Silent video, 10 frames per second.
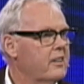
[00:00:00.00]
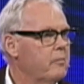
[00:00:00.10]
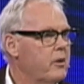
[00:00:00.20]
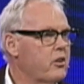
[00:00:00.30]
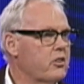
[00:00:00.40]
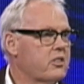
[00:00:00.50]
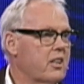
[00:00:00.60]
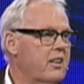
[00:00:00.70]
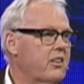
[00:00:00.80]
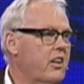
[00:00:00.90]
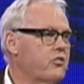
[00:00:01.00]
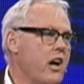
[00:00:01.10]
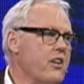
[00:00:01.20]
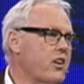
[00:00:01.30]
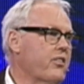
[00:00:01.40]
because a
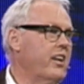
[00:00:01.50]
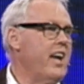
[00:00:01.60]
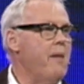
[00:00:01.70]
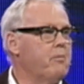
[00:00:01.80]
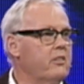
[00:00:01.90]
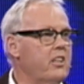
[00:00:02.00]
tragic thing happened,